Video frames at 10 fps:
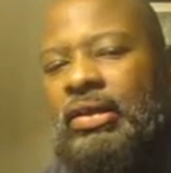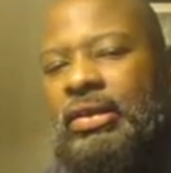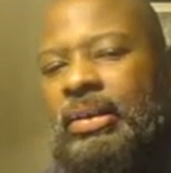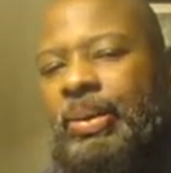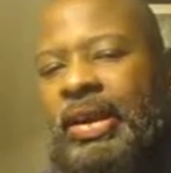
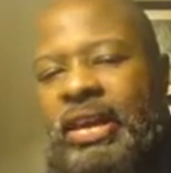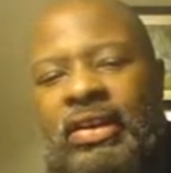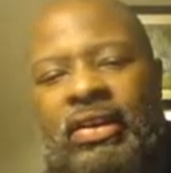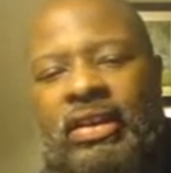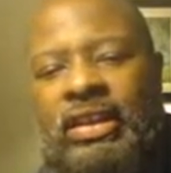depending
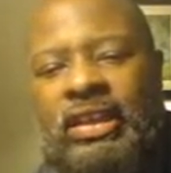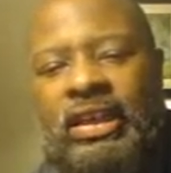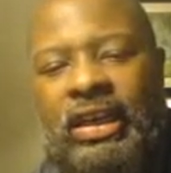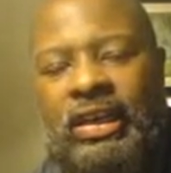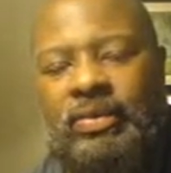on
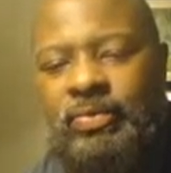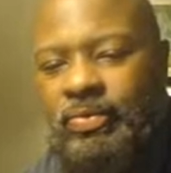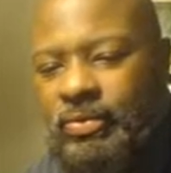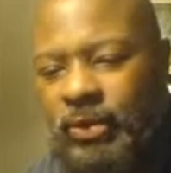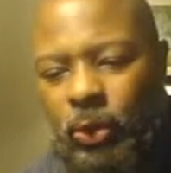
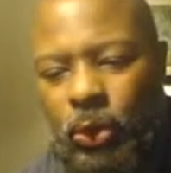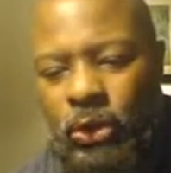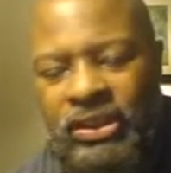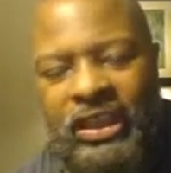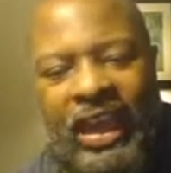the
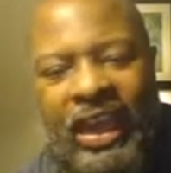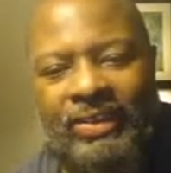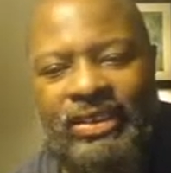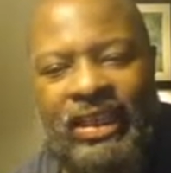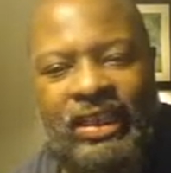rules they have
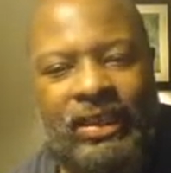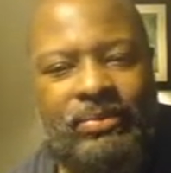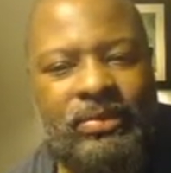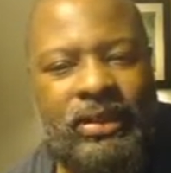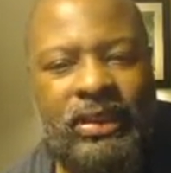set up,
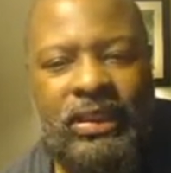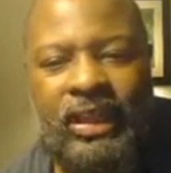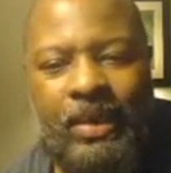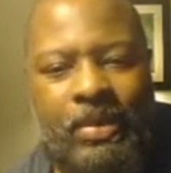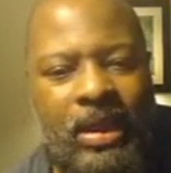
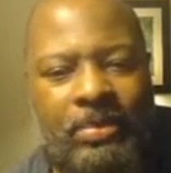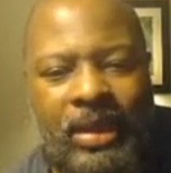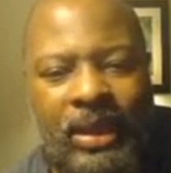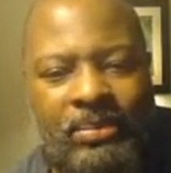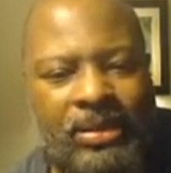they may
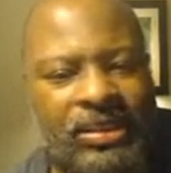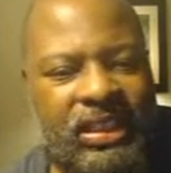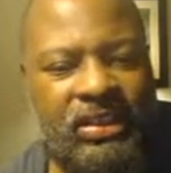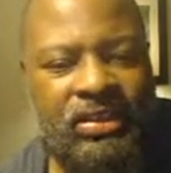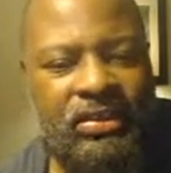be able to
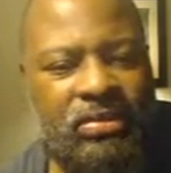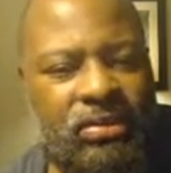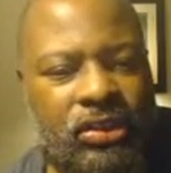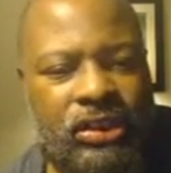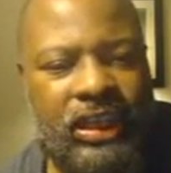sell
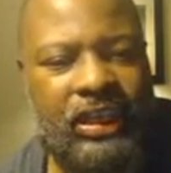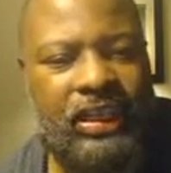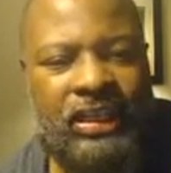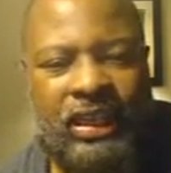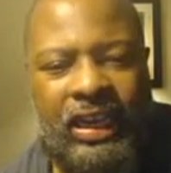your
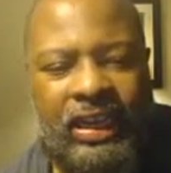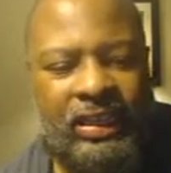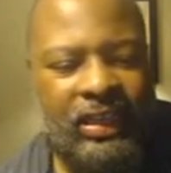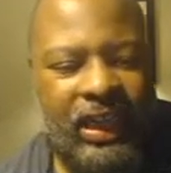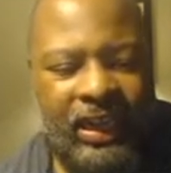data
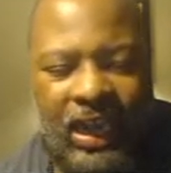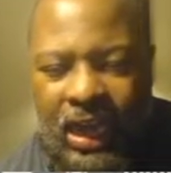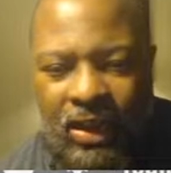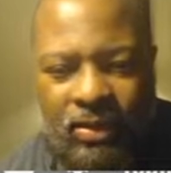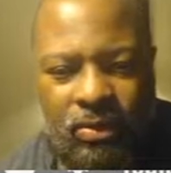and like
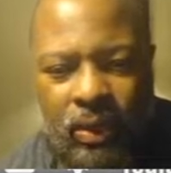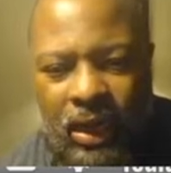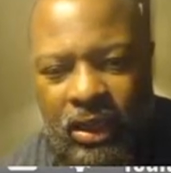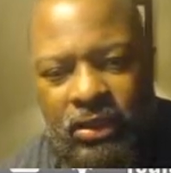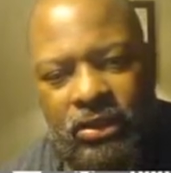how
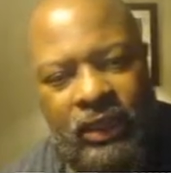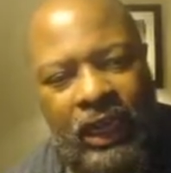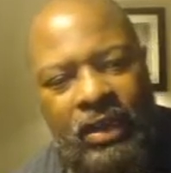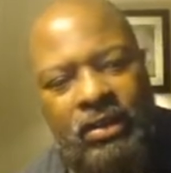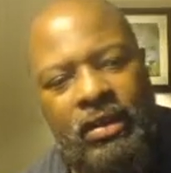well or
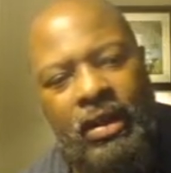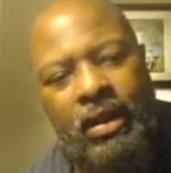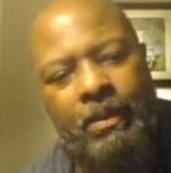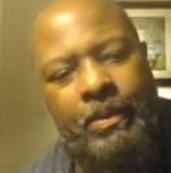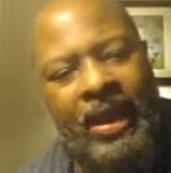how
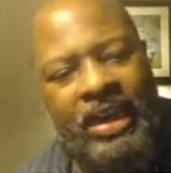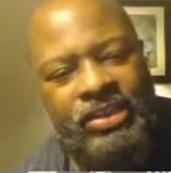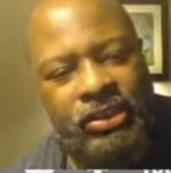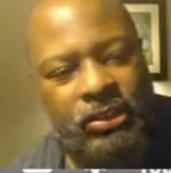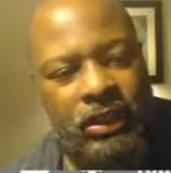bad you're
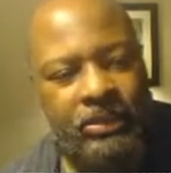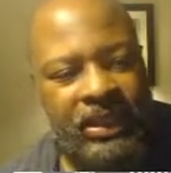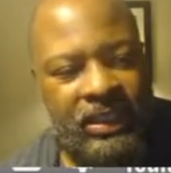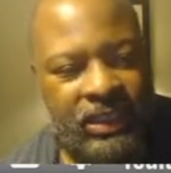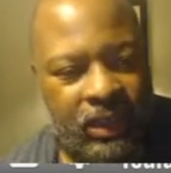doing,
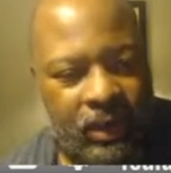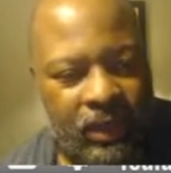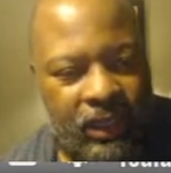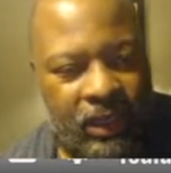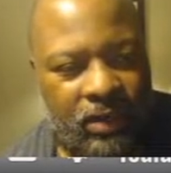because they
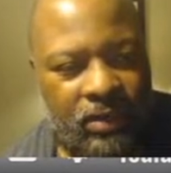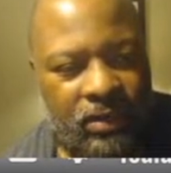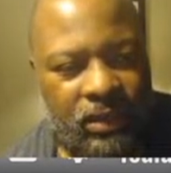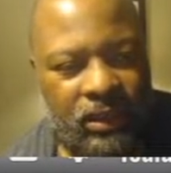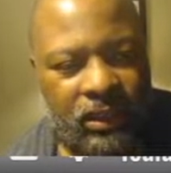already know
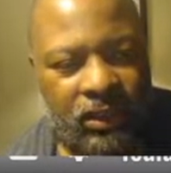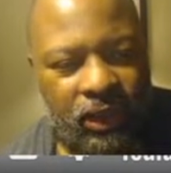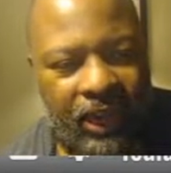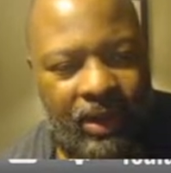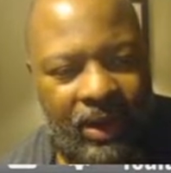your
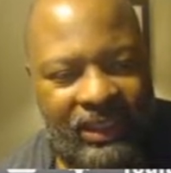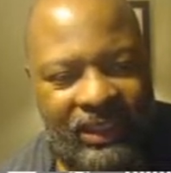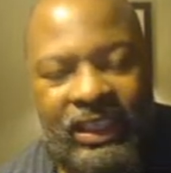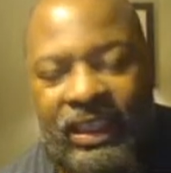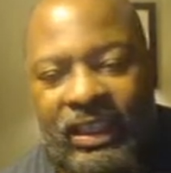
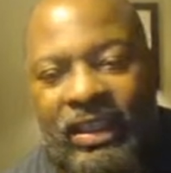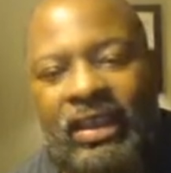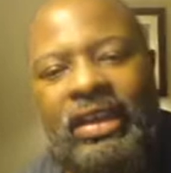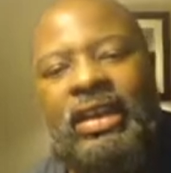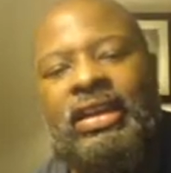KYC here.
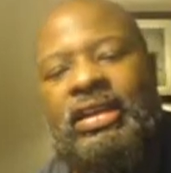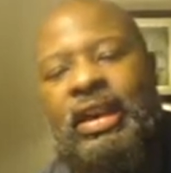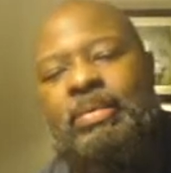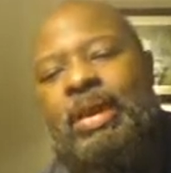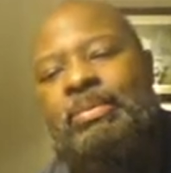They
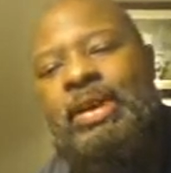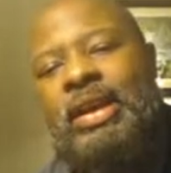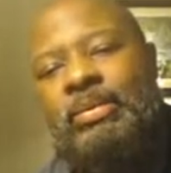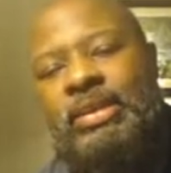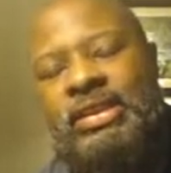may be
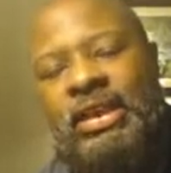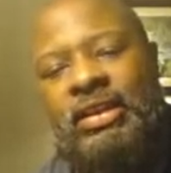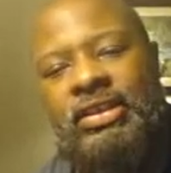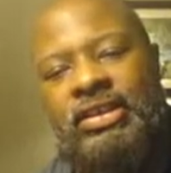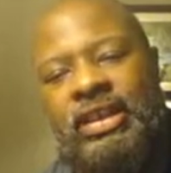able to sell
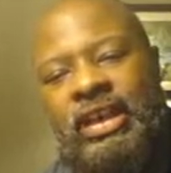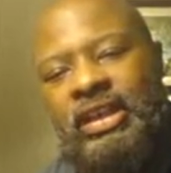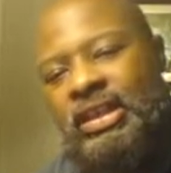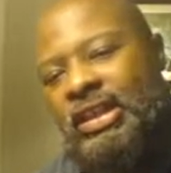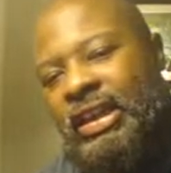your
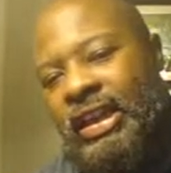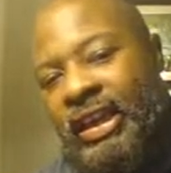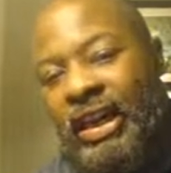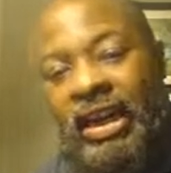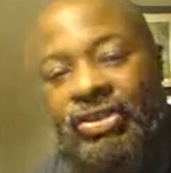data and
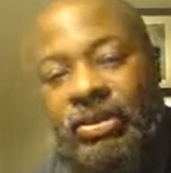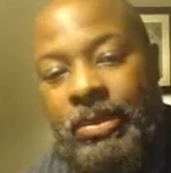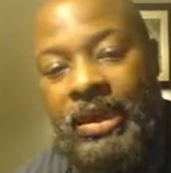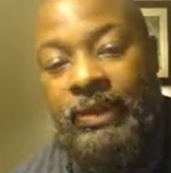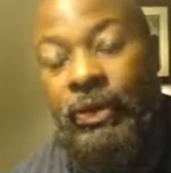get extra
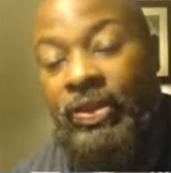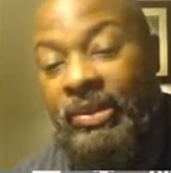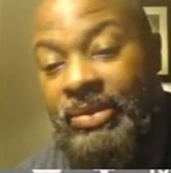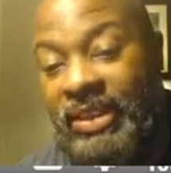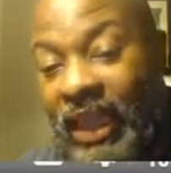money for
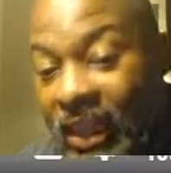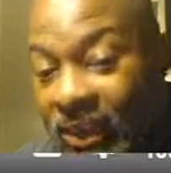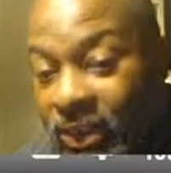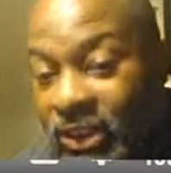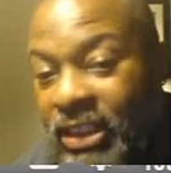
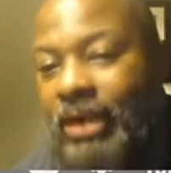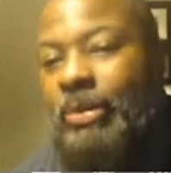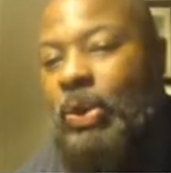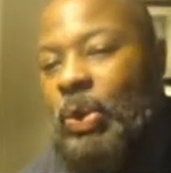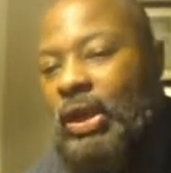themselves,
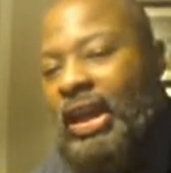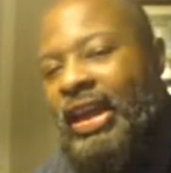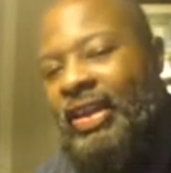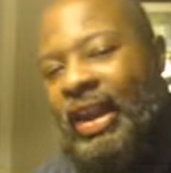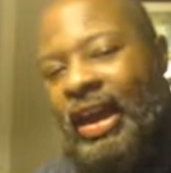but will they get that